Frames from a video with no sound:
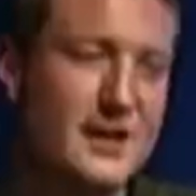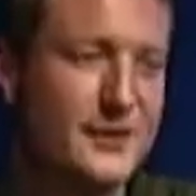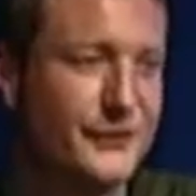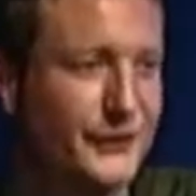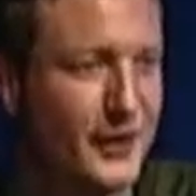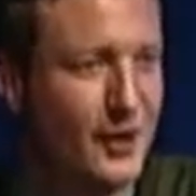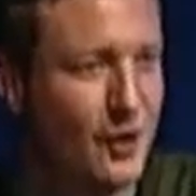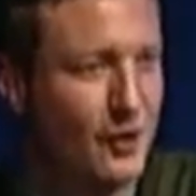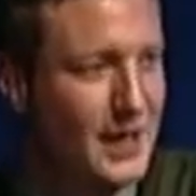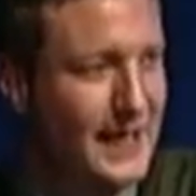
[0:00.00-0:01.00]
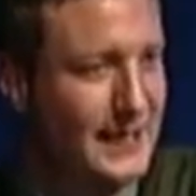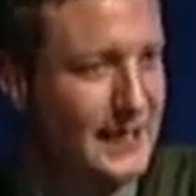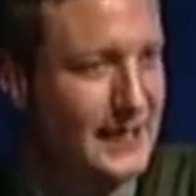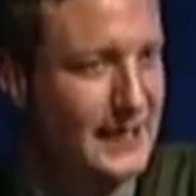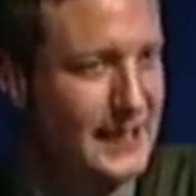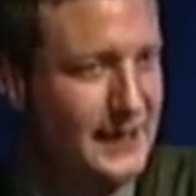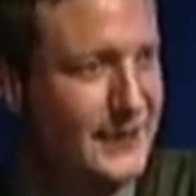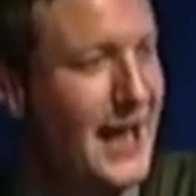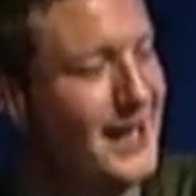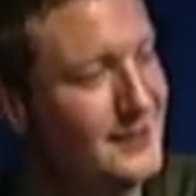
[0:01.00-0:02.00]
So
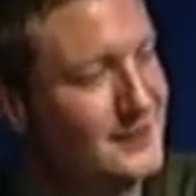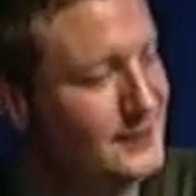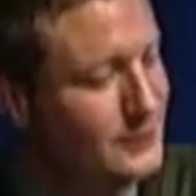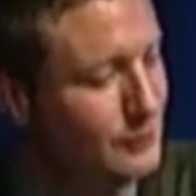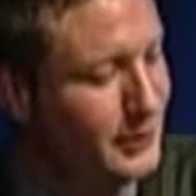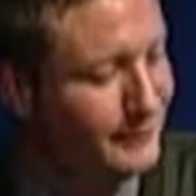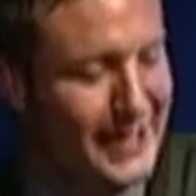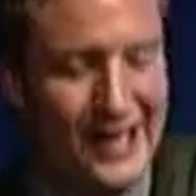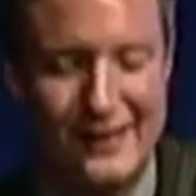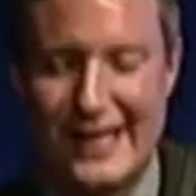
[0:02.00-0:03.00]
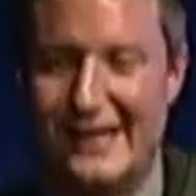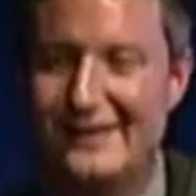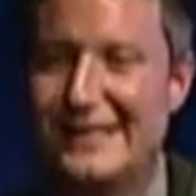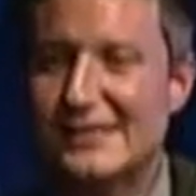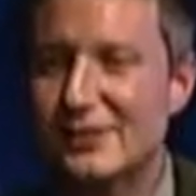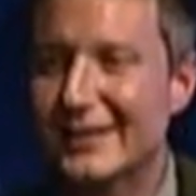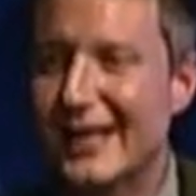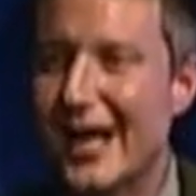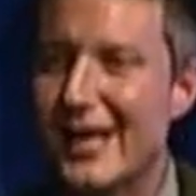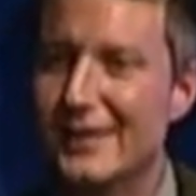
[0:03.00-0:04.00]
that is the story of Callahan. These are the
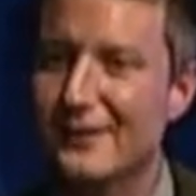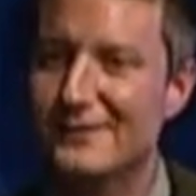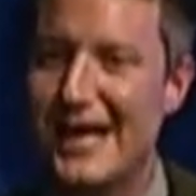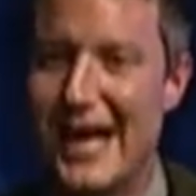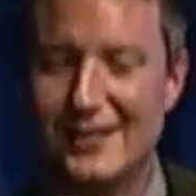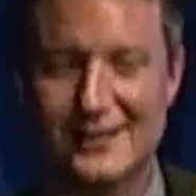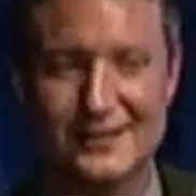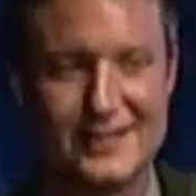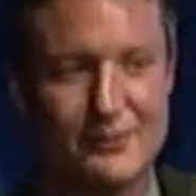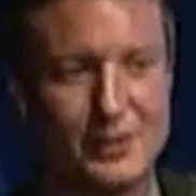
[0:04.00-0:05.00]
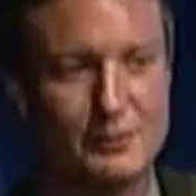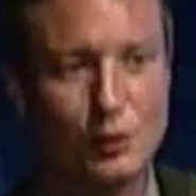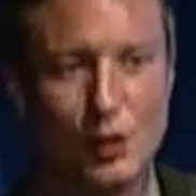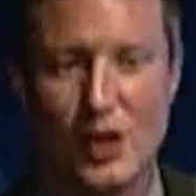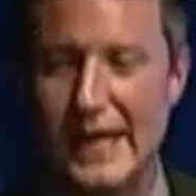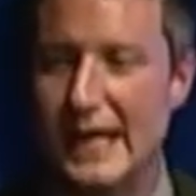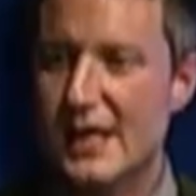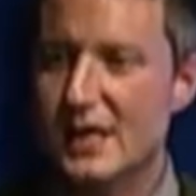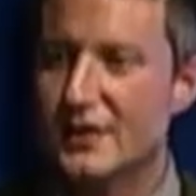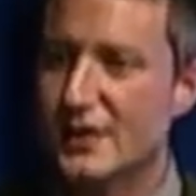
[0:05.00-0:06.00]
kind of tactics they would employ.
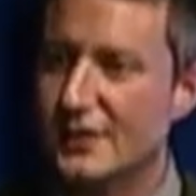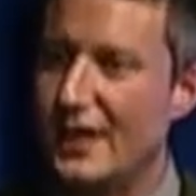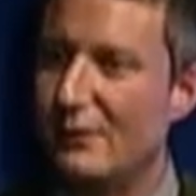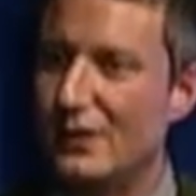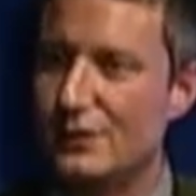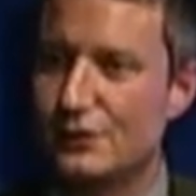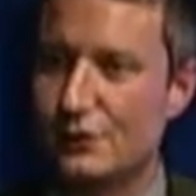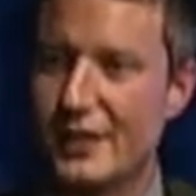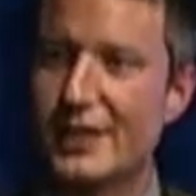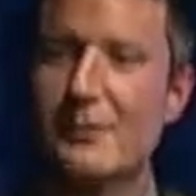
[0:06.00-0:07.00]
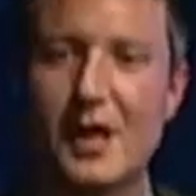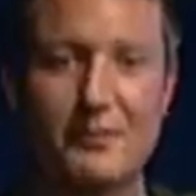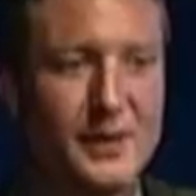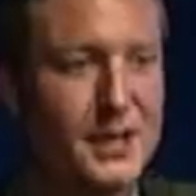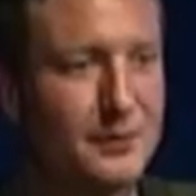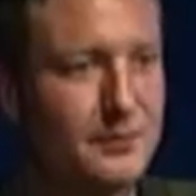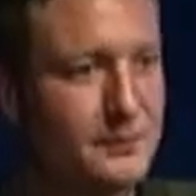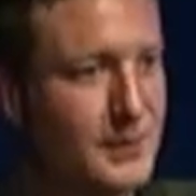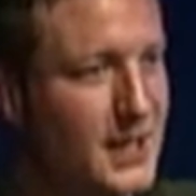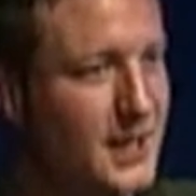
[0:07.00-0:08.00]
They would string him up by, the,
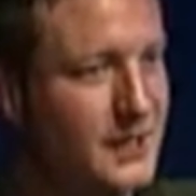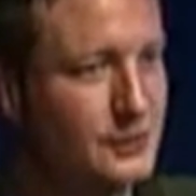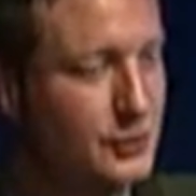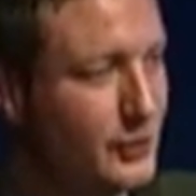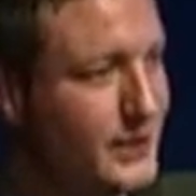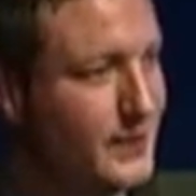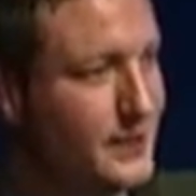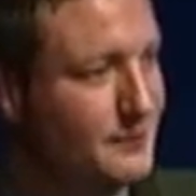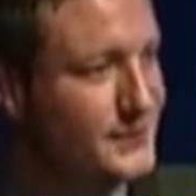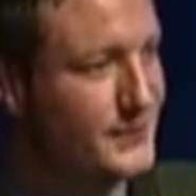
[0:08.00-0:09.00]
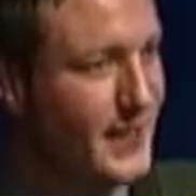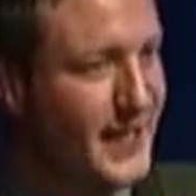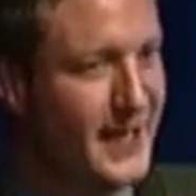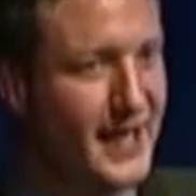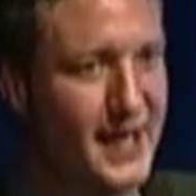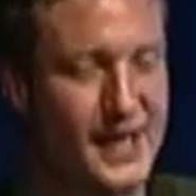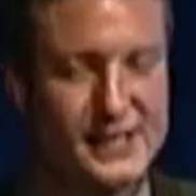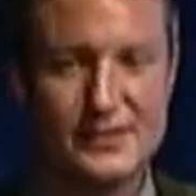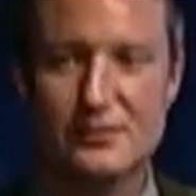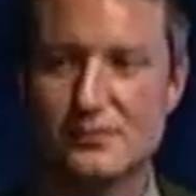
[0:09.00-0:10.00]
by tree limbs,
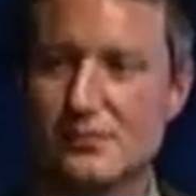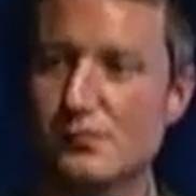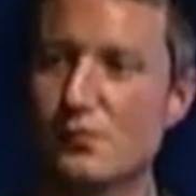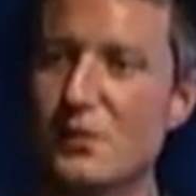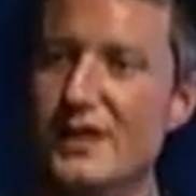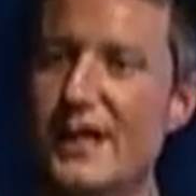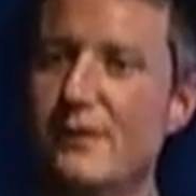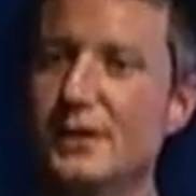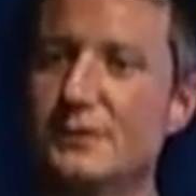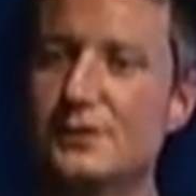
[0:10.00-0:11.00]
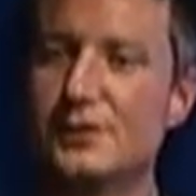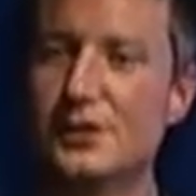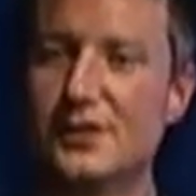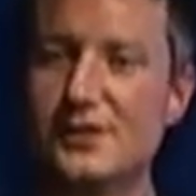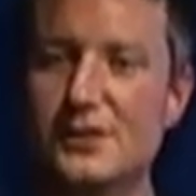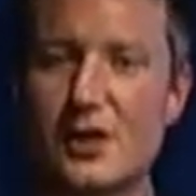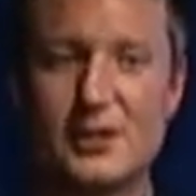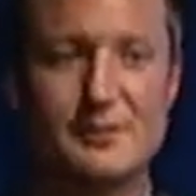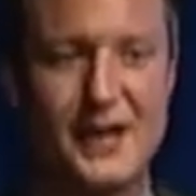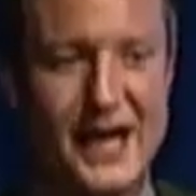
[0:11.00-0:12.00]
and when they would just
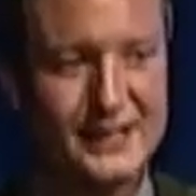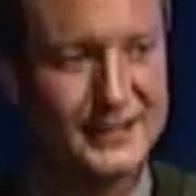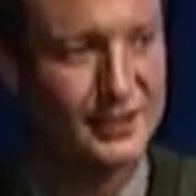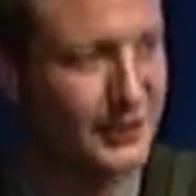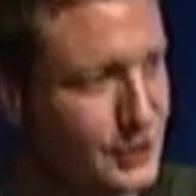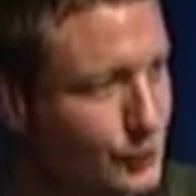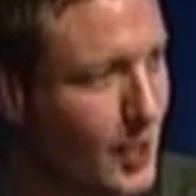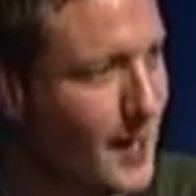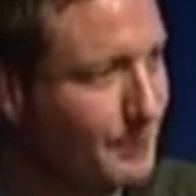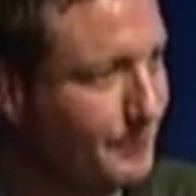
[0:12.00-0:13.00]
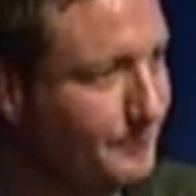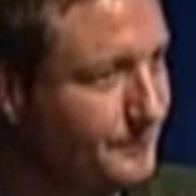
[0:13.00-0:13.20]
start to pass out, they'd drop him.